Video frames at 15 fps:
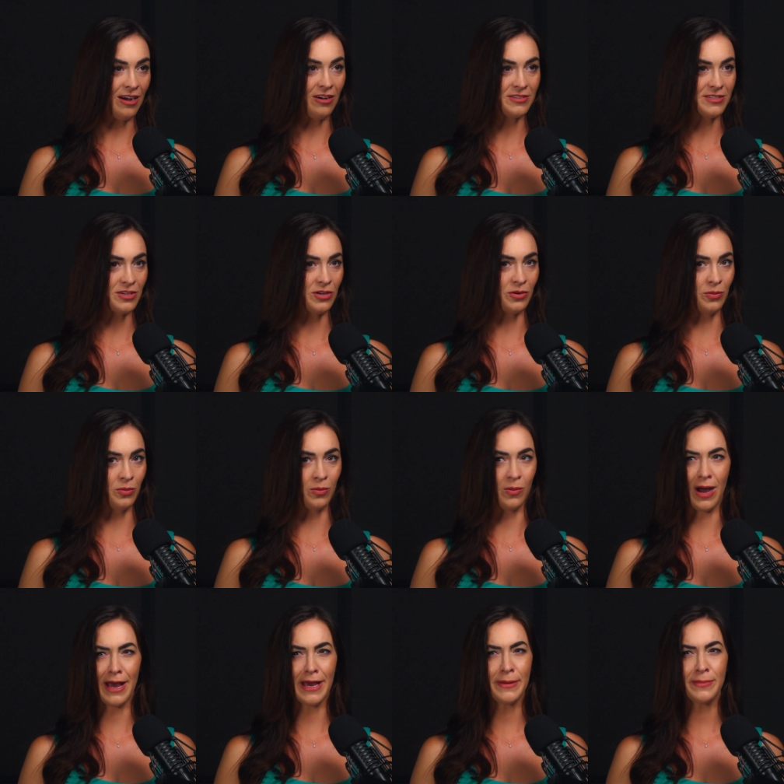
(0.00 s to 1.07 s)
Also,
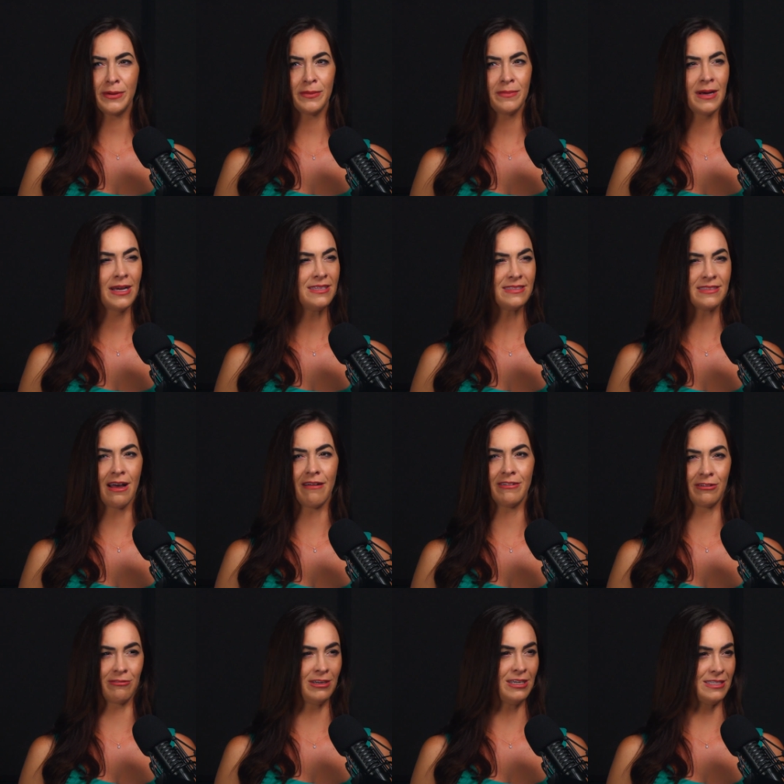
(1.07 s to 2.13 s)
why put my stuff
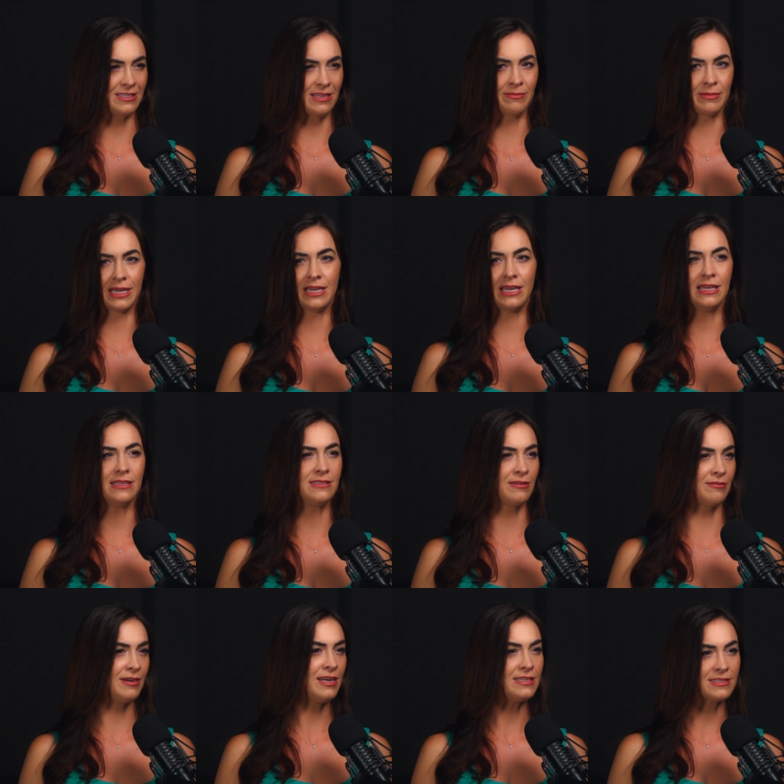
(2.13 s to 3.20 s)
at risk and my kids at
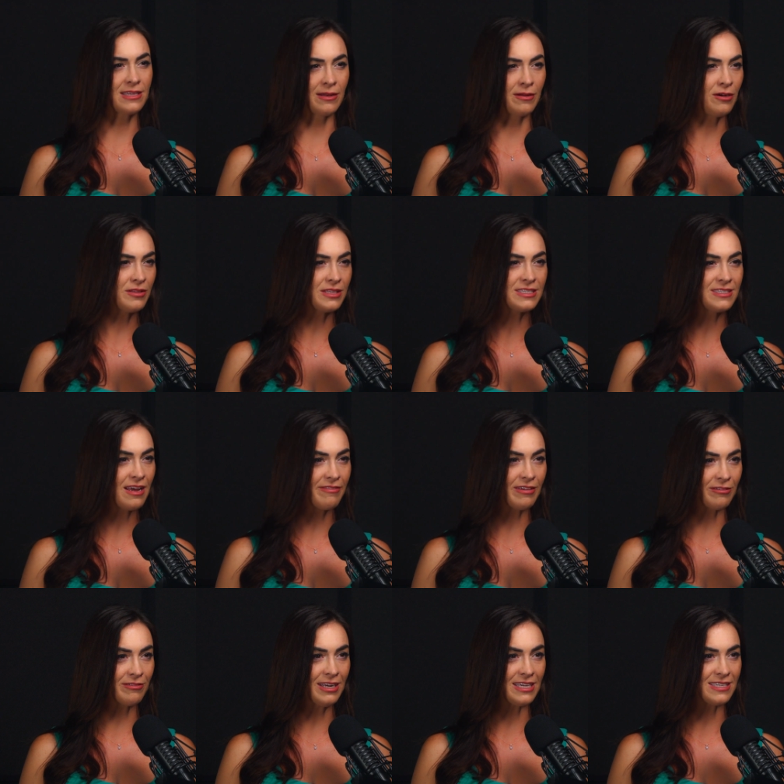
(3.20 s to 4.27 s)
risk and all the stuff
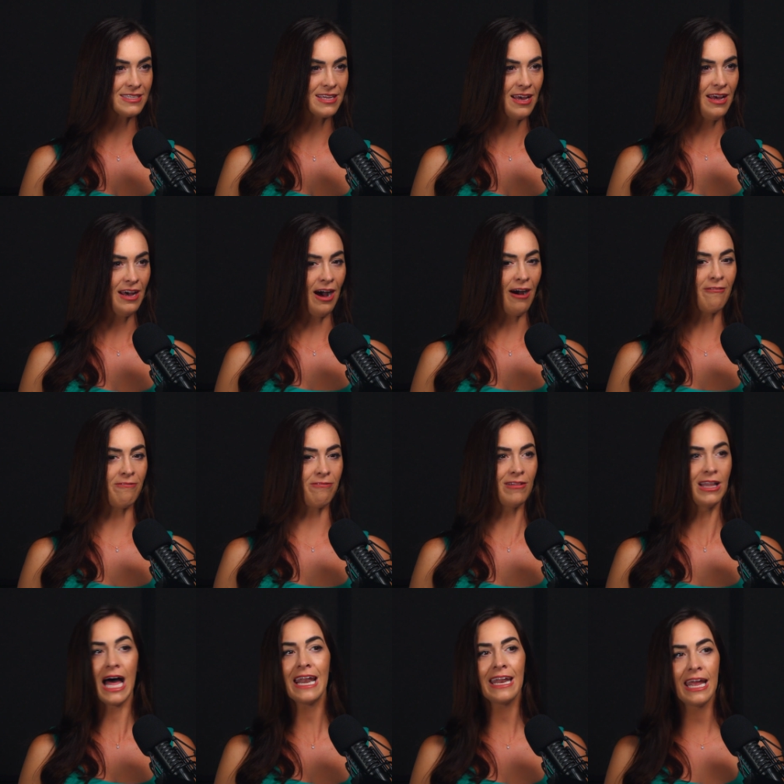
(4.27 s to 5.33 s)
at risk of
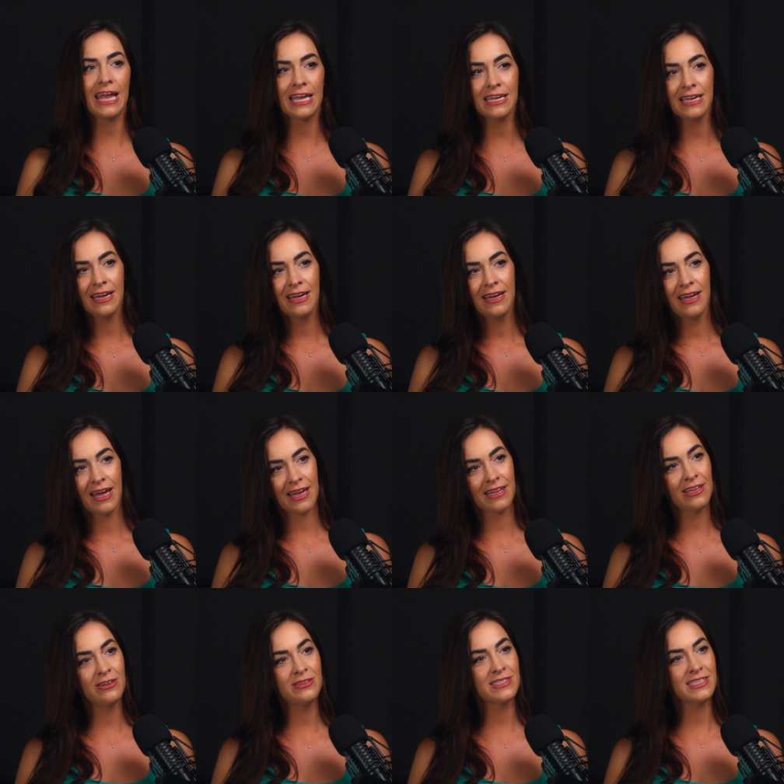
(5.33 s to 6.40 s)
flooding yeah. and
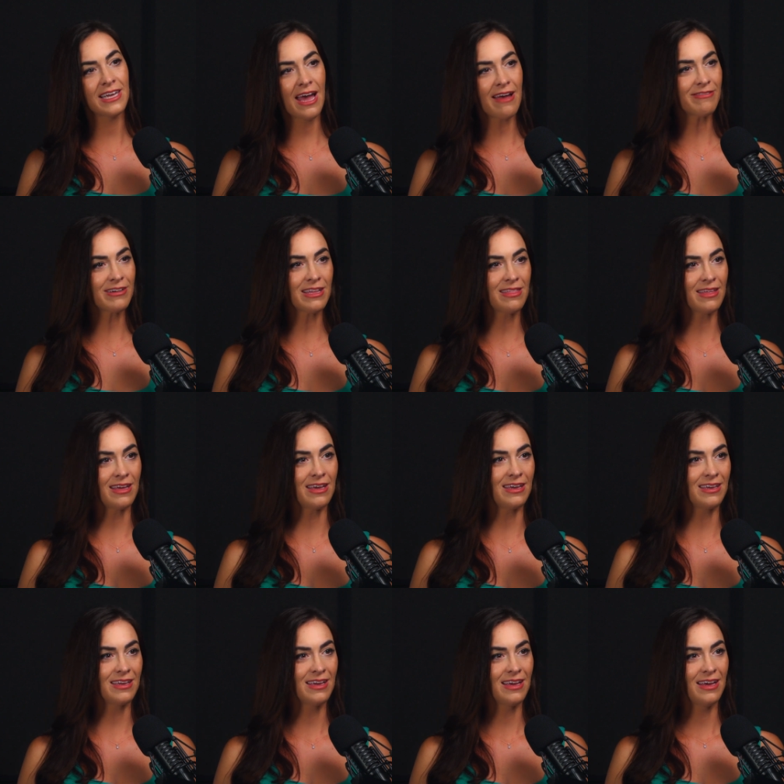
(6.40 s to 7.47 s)
losing
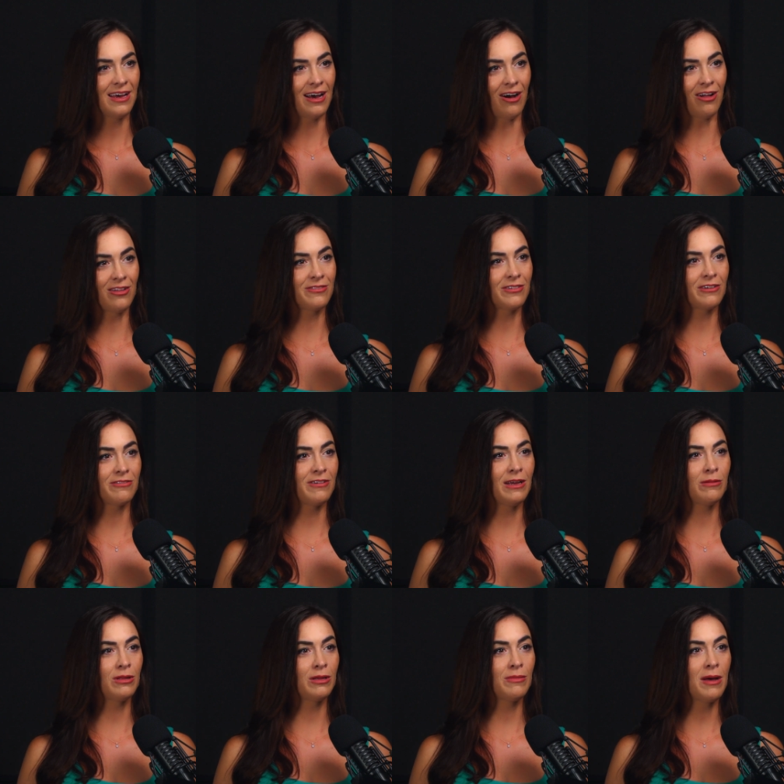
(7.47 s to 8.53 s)
everything, all of our
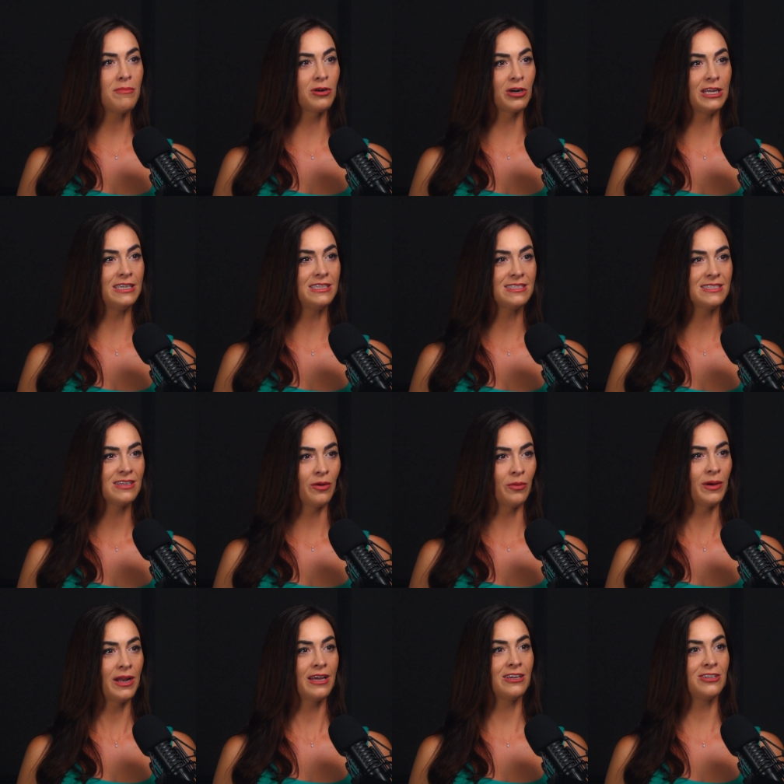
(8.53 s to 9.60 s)
family memories yeah.
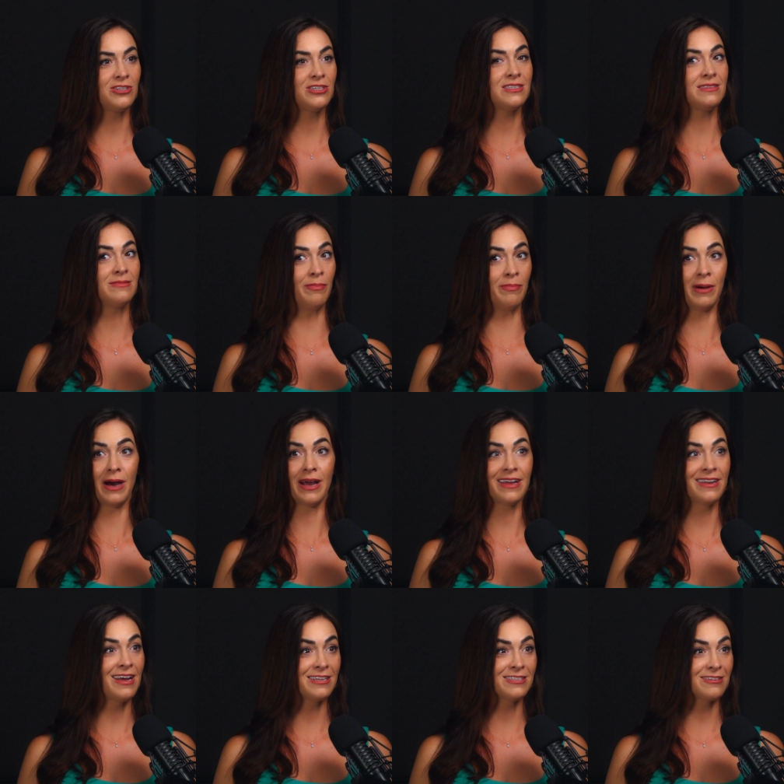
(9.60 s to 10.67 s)
when I could just buy a
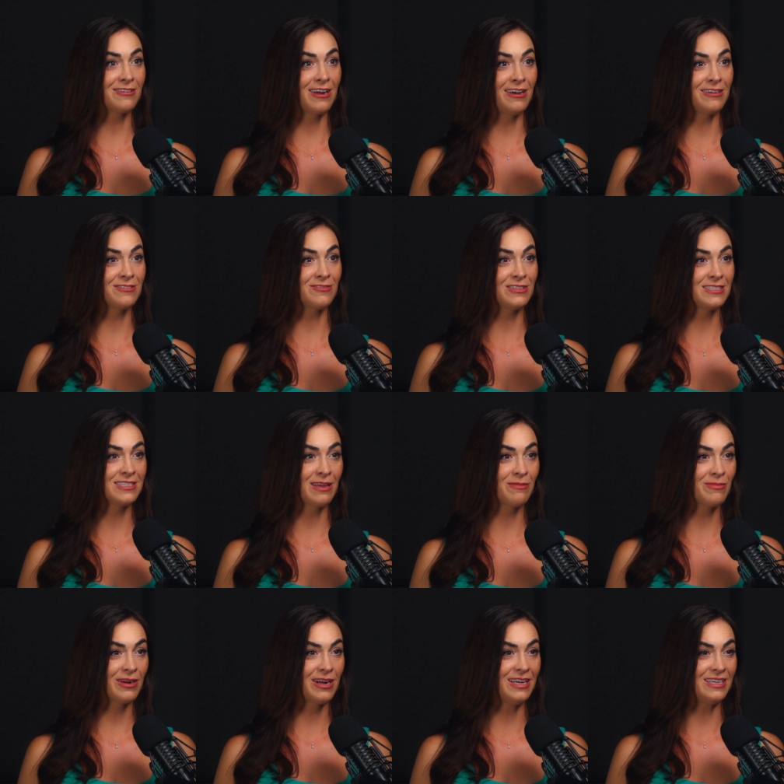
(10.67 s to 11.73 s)
nicer house for the same
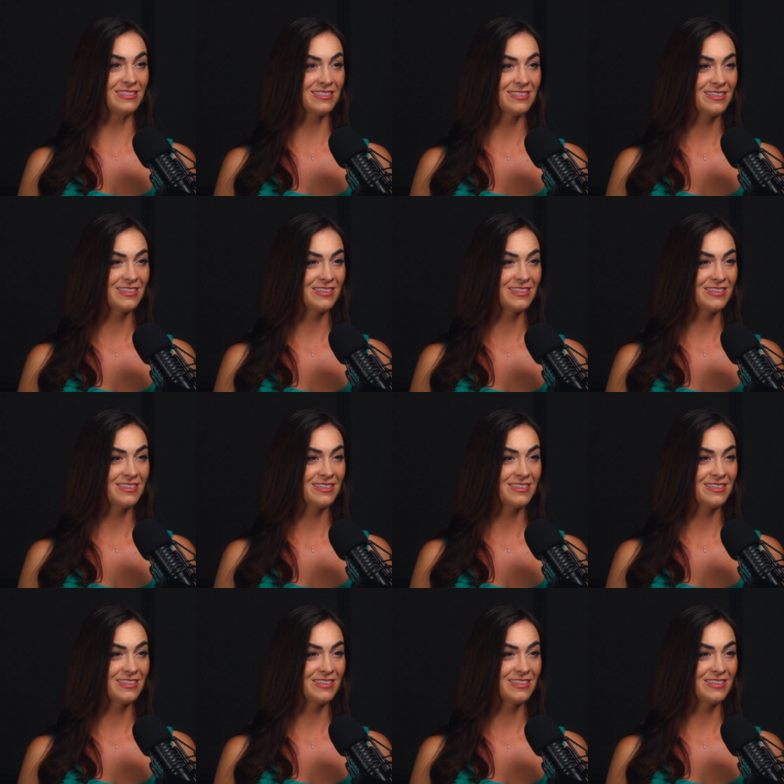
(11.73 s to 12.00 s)
price?